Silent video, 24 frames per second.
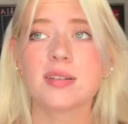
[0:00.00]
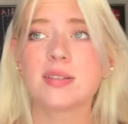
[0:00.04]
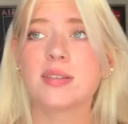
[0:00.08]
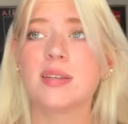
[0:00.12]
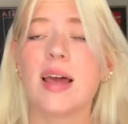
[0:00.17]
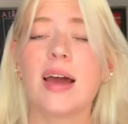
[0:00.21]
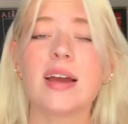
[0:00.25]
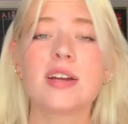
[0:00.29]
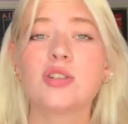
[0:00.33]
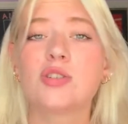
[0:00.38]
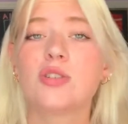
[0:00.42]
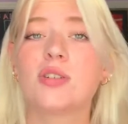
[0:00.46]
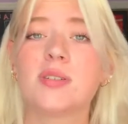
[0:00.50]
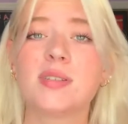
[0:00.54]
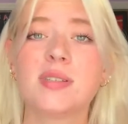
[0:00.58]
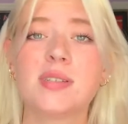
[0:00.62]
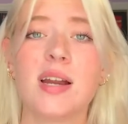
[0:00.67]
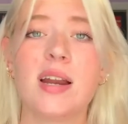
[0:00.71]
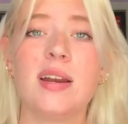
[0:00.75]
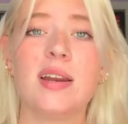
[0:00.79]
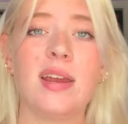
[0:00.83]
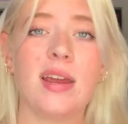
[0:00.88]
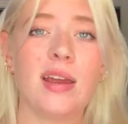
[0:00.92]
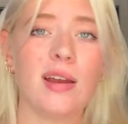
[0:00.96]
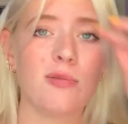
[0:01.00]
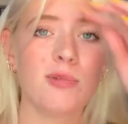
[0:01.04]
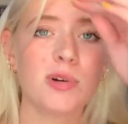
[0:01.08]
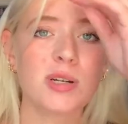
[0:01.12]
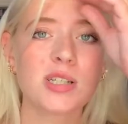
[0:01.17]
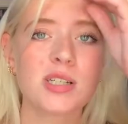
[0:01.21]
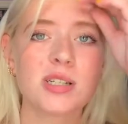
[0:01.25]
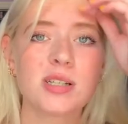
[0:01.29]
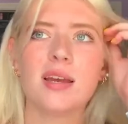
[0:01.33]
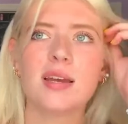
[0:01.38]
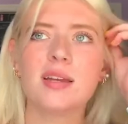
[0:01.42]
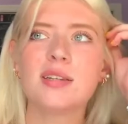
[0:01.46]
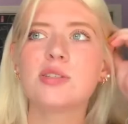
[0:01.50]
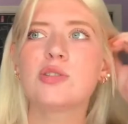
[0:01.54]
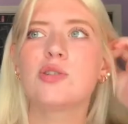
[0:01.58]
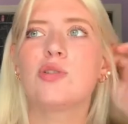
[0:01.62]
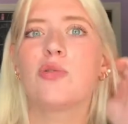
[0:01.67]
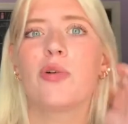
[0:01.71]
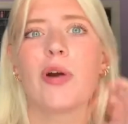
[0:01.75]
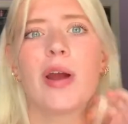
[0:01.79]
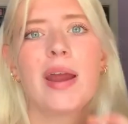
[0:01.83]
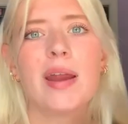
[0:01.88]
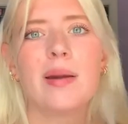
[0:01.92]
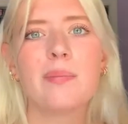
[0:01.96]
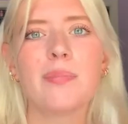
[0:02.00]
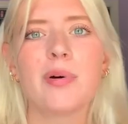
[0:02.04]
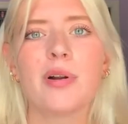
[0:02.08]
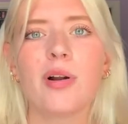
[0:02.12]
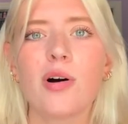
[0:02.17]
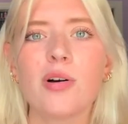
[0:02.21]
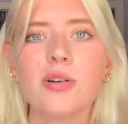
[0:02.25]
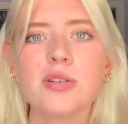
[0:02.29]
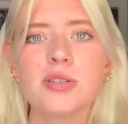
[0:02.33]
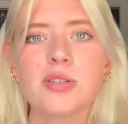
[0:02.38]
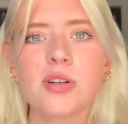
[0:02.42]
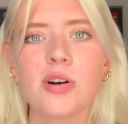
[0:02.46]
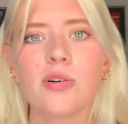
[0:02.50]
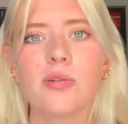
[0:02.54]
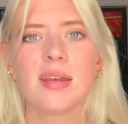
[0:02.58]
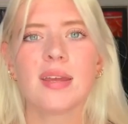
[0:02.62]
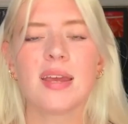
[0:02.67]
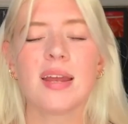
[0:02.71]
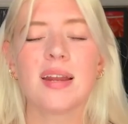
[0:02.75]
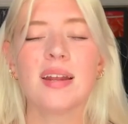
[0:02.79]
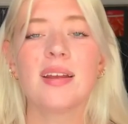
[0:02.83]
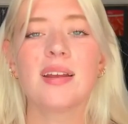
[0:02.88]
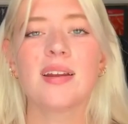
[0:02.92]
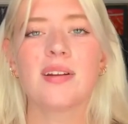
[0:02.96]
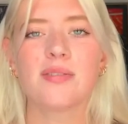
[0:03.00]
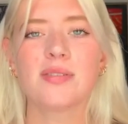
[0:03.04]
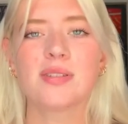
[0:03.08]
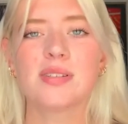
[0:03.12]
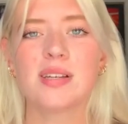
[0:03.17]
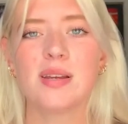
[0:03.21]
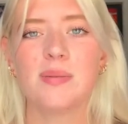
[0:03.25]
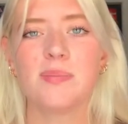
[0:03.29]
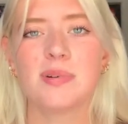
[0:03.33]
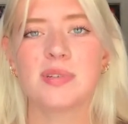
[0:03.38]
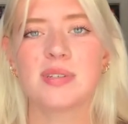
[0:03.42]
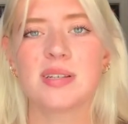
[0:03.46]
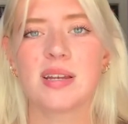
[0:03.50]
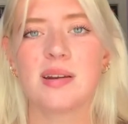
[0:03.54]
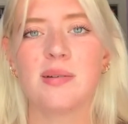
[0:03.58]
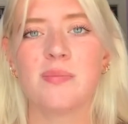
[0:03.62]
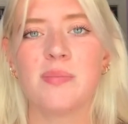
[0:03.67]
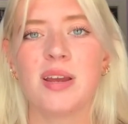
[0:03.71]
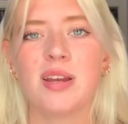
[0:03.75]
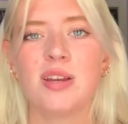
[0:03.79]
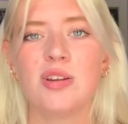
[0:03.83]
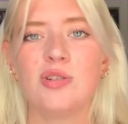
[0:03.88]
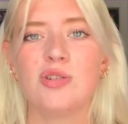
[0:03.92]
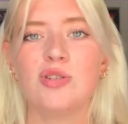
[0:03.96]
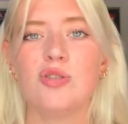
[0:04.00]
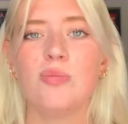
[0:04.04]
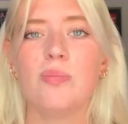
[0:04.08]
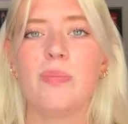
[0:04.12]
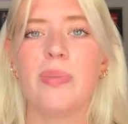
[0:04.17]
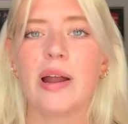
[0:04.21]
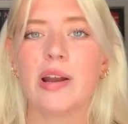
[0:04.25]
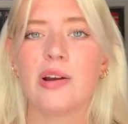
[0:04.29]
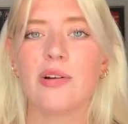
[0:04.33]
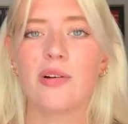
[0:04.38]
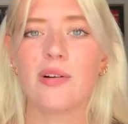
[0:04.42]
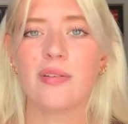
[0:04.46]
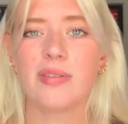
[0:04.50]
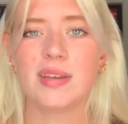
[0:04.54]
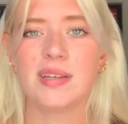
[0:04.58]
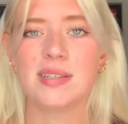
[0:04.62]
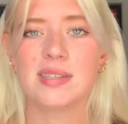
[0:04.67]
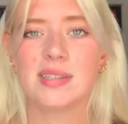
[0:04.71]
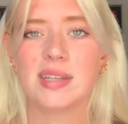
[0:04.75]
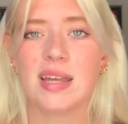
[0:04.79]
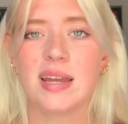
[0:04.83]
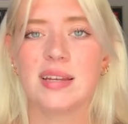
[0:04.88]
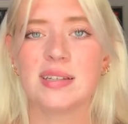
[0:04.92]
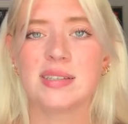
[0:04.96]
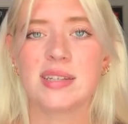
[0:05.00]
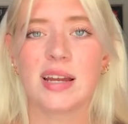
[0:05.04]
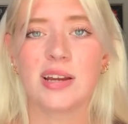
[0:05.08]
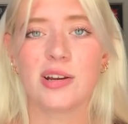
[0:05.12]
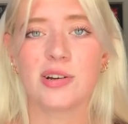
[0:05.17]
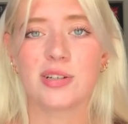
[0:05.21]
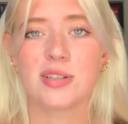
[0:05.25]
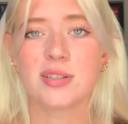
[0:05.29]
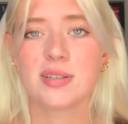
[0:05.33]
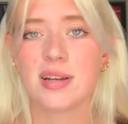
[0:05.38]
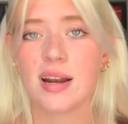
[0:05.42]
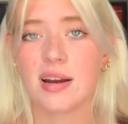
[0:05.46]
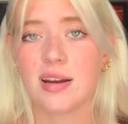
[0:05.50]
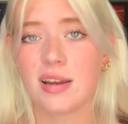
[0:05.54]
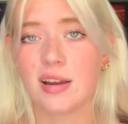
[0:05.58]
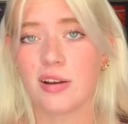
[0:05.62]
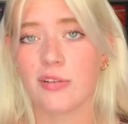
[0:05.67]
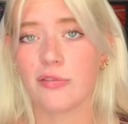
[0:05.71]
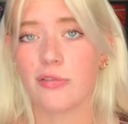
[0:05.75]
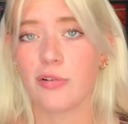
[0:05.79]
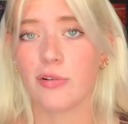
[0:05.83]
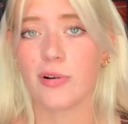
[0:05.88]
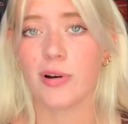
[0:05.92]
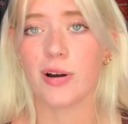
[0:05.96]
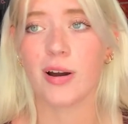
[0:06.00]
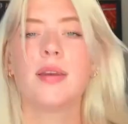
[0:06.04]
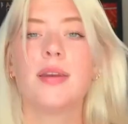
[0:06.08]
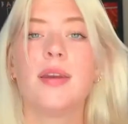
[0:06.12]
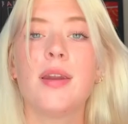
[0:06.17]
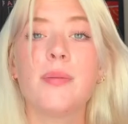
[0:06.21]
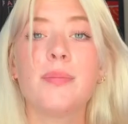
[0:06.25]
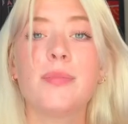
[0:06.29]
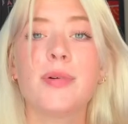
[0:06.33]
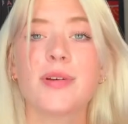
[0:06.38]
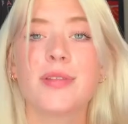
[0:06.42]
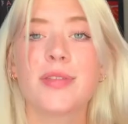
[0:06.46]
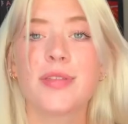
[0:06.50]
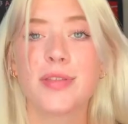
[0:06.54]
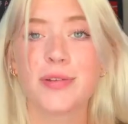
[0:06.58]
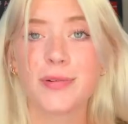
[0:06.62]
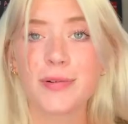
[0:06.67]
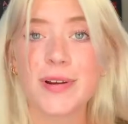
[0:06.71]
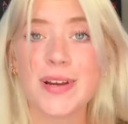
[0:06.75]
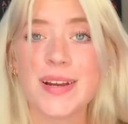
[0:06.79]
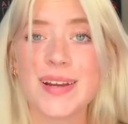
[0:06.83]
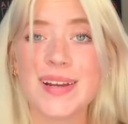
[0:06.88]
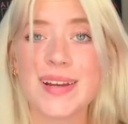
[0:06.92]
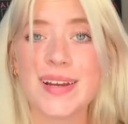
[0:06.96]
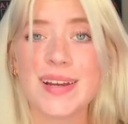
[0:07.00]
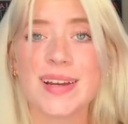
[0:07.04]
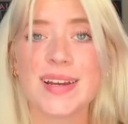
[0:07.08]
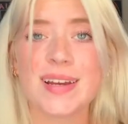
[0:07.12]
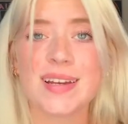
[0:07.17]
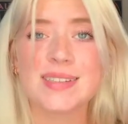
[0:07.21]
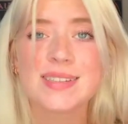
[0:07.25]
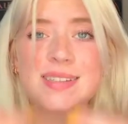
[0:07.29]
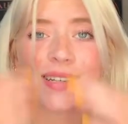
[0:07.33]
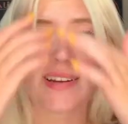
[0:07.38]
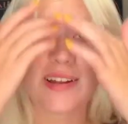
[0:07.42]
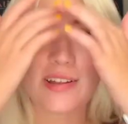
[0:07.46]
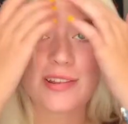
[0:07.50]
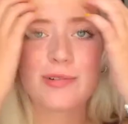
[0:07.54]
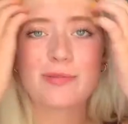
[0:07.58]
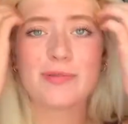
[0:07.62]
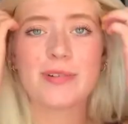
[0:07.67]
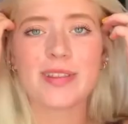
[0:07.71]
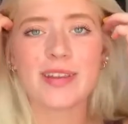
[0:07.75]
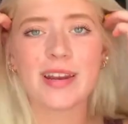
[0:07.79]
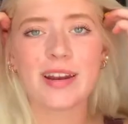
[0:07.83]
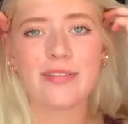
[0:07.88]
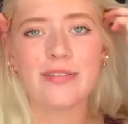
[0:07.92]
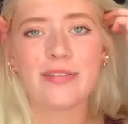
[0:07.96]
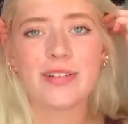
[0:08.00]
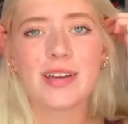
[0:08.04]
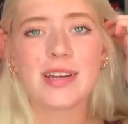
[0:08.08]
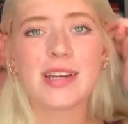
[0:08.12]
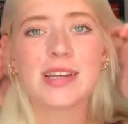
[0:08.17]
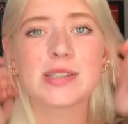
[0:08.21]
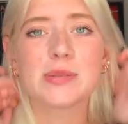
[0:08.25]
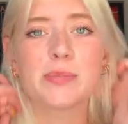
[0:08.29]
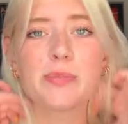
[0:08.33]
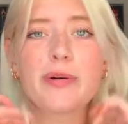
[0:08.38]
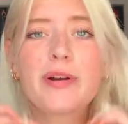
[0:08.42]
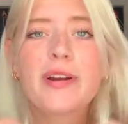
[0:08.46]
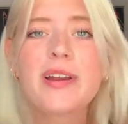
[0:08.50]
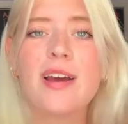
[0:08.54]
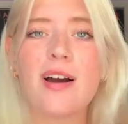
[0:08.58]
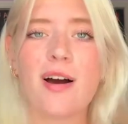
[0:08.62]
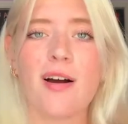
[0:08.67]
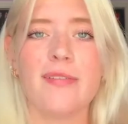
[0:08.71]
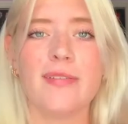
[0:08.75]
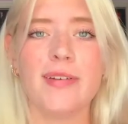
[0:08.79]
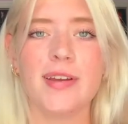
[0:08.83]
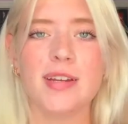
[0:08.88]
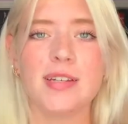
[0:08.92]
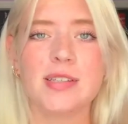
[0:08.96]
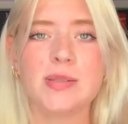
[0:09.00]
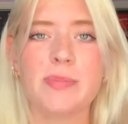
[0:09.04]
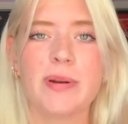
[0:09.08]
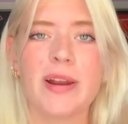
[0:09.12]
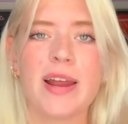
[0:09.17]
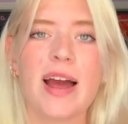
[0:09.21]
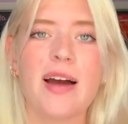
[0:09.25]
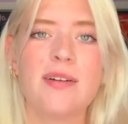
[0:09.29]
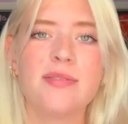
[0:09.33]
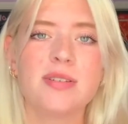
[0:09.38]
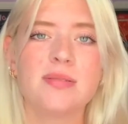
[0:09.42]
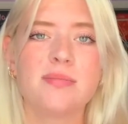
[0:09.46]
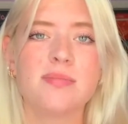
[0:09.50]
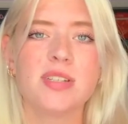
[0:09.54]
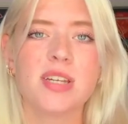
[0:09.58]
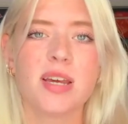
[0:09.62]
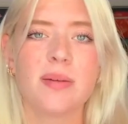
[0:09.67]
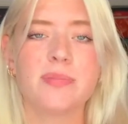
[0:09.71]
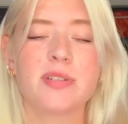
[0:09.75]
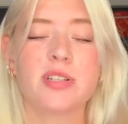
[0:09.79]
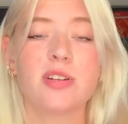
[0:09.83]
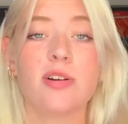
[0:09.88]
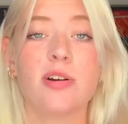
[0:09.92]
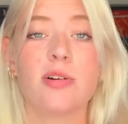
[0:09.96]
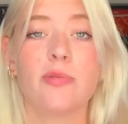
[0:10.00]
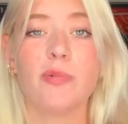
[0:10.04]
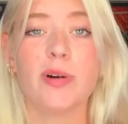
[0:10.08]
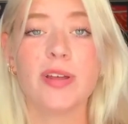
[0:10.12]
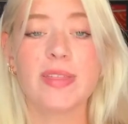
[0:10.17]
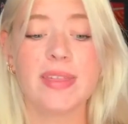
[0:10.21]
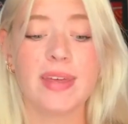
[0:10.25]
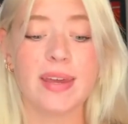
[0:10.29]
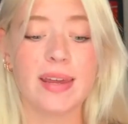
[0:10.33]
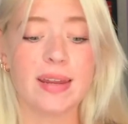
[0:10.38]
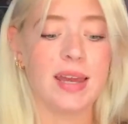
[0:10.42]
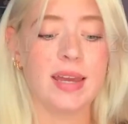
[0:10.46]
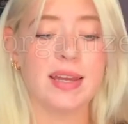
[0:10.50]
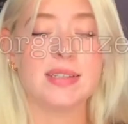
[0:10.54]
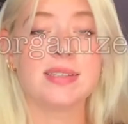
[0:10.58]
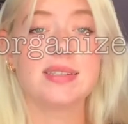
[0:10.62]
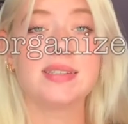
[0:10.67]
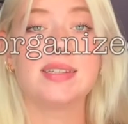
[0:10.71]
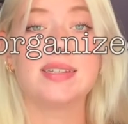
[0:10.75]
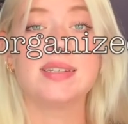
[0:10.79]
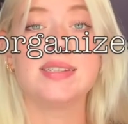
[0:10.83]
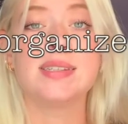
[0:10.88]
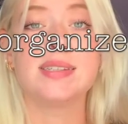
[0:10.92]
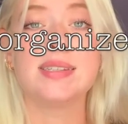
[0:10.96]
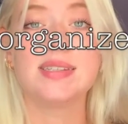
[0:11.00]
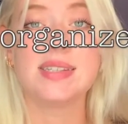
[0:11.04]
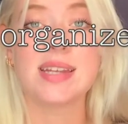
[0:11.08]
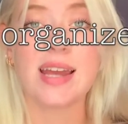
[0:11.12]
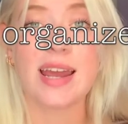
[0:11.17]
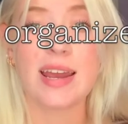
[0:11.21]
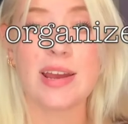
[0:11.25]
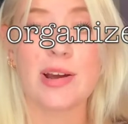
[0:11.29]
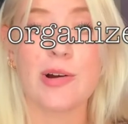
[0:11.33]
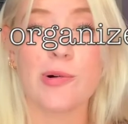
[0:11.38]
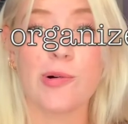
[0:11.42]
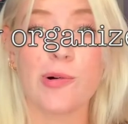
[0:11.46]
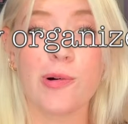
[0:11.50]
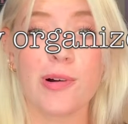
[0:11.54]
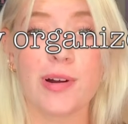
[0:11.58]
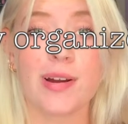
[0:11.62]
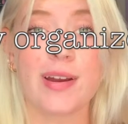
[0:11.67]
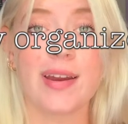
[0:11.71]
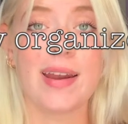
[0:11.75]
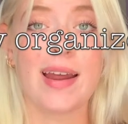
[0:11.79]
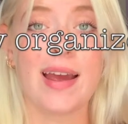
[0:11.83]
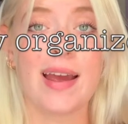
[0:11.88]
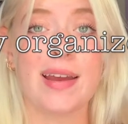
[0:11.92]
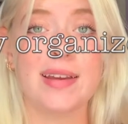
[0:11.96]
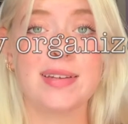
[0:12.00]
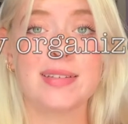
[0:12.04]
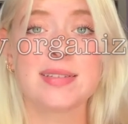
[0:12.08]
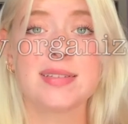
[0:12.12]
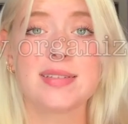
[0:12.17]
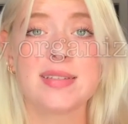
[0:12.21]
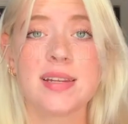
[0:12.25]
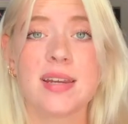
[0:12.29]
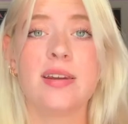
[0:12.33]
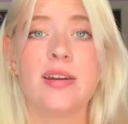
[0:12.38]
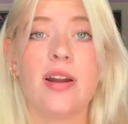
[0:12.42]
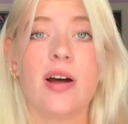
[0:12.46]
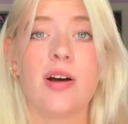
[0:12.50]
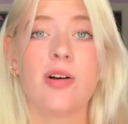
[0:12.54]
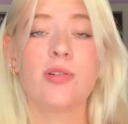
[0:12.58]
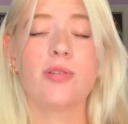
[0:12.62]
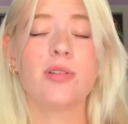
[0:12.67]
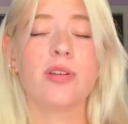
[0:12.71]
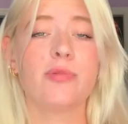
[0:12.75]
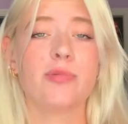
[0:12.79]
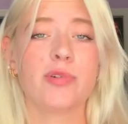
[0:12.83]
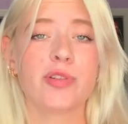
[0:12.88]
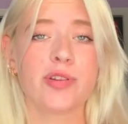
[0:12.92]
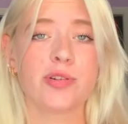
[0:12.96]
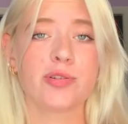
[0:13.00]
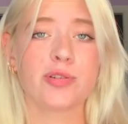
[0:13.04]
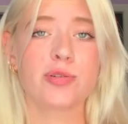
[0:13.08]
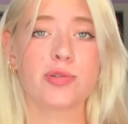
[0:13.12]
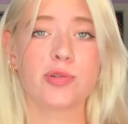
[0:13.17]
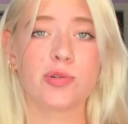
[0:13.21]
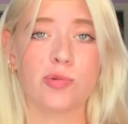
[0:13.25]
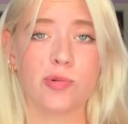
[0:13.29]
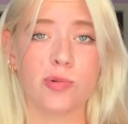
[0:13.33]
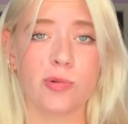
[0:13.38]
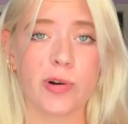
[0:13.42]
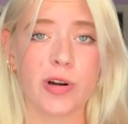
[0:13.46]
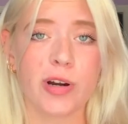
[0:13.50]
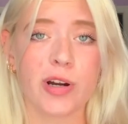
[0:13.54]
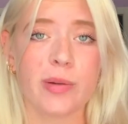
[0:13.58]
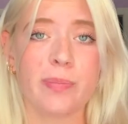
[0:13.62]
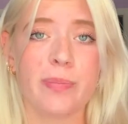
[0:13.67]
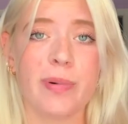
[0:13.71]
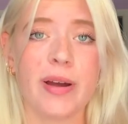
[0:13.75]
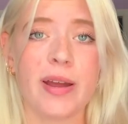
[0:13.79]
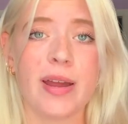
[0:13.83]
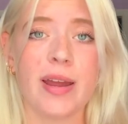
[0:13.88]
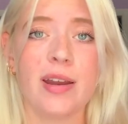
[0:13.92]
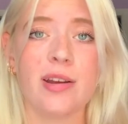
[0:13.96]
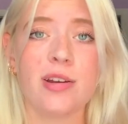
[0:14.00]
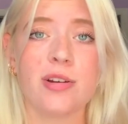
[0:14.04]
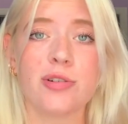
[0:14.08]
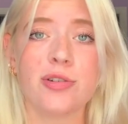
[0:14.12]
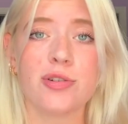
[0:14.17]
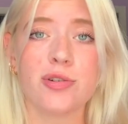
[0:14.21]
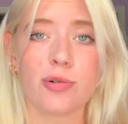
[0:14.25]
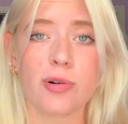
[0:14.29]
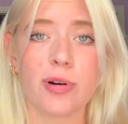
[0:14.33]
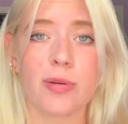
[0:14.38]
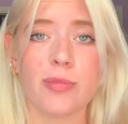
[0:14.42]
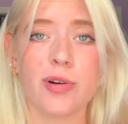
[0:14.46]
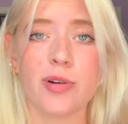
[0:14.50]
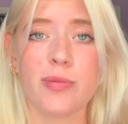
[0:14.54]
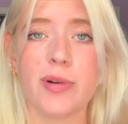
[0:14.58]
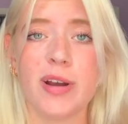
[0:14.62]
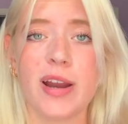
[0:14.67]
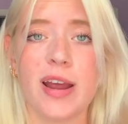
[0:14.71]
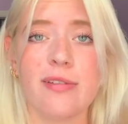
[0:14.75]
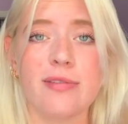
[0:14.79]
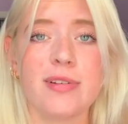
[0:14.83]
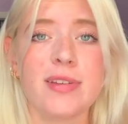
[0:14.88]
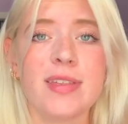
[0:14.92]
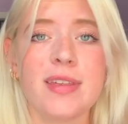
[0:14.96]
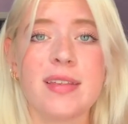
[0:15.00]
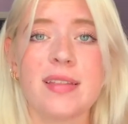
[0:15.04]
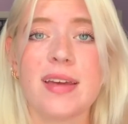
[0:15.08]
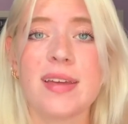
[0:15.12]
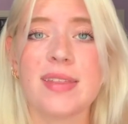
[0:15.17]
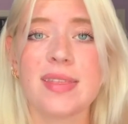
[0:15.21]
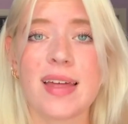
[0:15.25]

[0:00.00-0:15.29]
extra studying, which is great, but also getting enough sleep is going to make you do better on these things that you're studying for. Number 3 is another one that I feel like is pretty obvious, but I have some tips along with it, is to stay organized, not only with your schoolwork, but in your dorm room and everything like